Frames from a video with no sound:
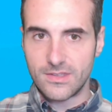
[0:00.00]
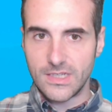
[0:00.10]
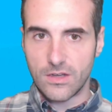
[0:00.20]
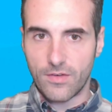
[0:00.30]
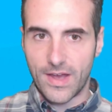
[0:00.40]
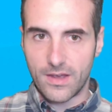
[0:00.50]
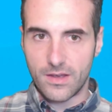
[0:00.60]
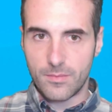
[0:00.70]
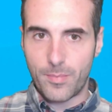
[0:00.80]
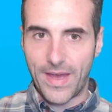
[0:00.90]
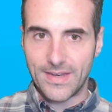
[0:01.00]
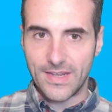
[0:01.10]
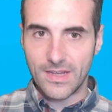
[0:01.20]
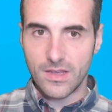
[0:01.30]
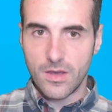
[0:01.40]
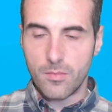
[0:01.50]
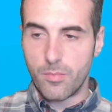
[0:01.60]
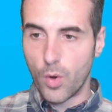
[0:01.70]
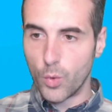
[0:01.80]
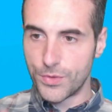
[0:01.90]
of padding,
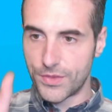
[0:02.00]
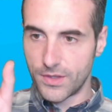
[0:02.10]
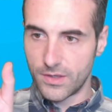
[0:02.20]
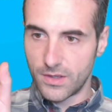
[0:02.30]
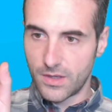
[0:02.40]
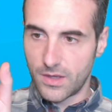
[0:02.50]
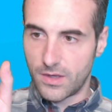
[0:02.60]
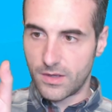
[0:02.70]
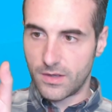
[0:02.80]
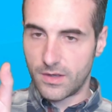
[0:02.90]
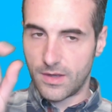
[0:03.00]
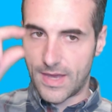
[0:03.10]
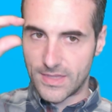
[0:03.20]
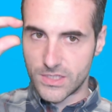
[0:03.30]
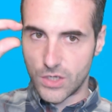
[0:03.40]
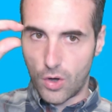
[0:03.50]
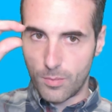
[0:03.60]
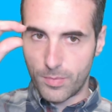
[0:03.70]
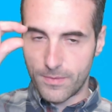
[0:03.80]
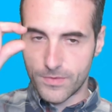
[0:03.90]
both at the top,
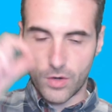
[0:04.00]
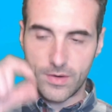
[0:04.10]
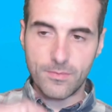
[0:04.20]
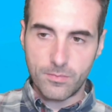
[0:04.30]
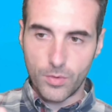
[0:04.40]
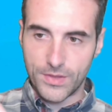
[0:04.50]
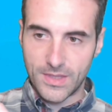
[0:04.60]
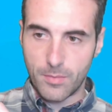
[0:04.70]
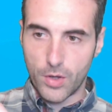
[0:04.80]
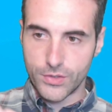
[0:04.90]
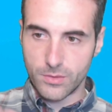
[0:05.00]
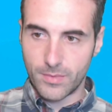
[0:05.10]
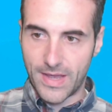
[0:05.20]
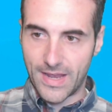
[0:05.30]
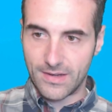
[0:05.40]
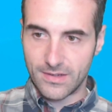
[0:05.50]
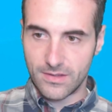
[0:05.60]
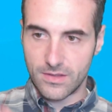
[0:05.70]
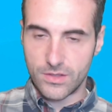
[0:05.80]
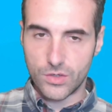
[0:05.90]
sorry, both at the bottom and
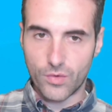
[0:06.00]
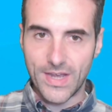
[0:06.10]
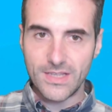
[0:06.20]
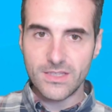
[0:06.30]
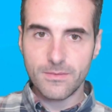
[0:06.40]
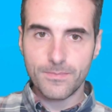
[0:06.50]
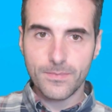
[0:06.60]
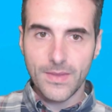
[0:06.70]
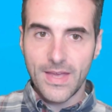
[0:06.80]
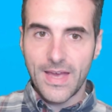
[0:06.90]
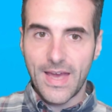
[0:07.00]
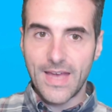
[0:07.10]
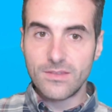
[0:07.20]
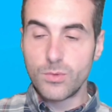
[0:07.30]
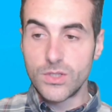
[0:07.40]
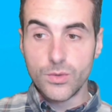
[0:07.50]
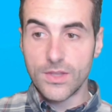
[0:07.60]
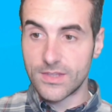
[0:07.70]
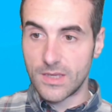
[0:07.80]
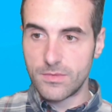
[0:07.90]
the right. And we do the
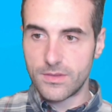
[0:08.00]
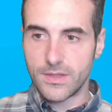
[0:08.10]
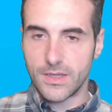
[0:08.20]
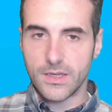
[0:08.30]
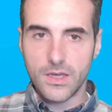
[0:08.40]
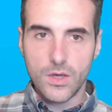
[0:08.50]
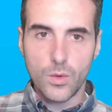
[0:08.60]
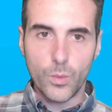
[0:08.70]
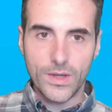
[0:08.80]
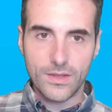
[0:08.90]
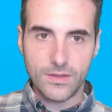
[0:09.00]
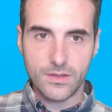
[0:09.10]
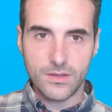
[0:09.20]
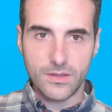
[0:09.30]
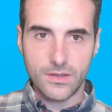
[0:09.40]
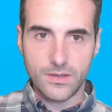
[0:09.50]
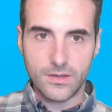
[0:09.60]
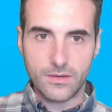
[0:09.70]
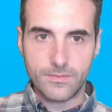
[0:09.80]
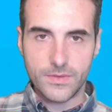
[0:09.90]
same thing with
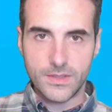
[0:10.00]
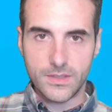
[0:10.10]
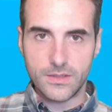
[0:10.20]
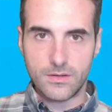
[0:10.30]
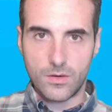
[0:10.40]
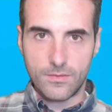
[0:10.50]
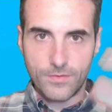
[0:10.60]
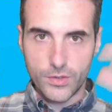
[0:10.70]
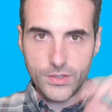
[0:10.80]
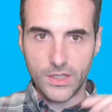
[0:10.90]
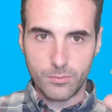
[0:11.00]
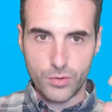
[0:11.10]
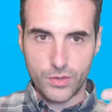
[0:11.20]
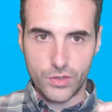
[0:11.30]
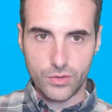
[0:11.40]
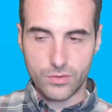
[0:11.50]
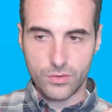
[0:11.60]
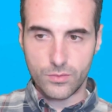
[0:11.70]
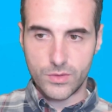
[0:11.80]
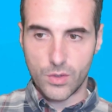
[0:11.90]
the vertical position. So
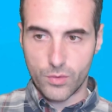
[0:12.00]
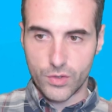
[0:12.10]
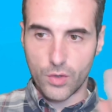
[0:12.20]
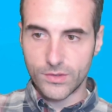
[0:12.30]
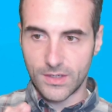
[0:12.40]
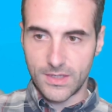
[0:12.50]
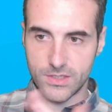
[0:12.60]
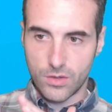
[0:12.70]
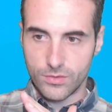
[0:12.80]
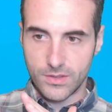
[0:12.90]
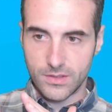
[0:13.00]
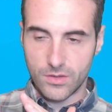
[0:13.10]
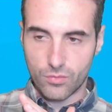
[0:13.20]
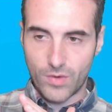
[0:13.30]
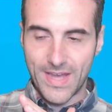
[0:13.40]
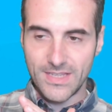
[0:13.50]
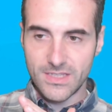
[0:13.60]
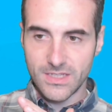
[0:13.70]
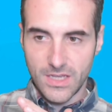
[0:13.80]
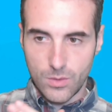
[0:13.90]
the horizontal, it's on the right
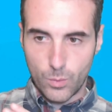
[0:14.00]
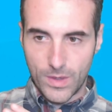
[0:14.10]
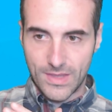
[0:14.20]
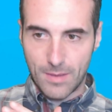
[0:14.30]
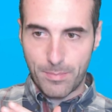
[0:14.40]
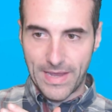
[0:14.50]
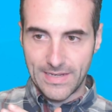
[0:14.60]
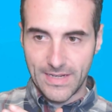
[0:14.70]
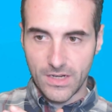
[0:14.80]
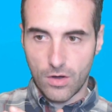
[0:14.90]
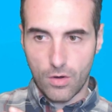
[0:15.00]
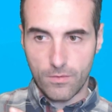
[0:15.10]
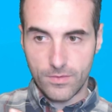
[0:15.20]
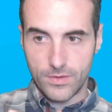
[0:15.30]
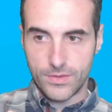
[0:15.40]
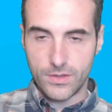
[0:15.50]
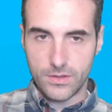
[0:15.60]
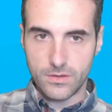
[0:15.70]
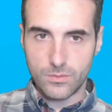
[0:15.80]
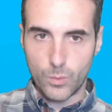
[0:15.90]
with a padding of the
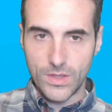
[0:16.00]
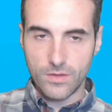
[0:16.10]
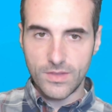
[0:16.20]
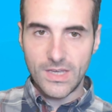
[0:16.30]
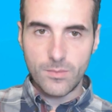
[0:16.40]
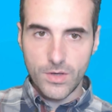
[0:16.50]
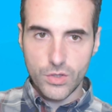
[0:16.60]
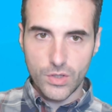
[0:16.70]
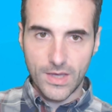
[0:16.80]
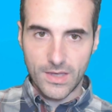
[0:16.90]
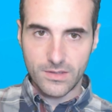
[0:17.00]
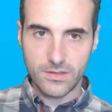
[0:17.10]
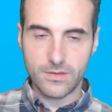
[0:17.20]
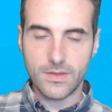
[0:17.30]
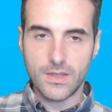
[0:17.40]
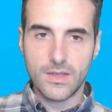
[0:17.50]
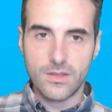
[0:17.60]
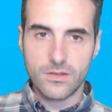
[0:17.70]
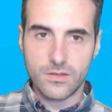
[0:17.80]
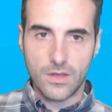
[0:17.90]
width of the image and
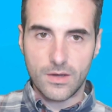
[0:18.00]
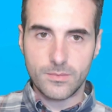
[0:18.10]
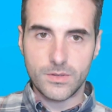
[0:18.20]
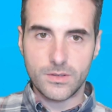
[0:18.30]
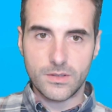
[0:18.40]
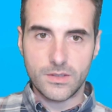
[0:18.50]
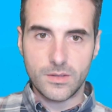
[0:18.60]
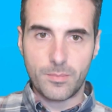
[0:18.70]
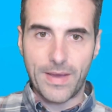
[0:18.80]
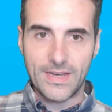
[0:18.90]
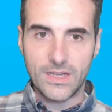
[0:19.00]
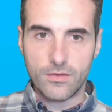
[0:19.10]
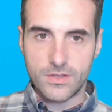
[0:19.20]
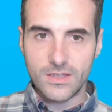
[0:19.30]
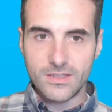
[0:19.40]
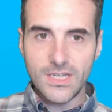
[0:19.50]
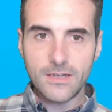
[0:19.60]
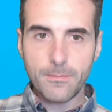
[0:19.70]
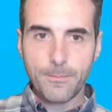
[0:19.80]
some padding of 16.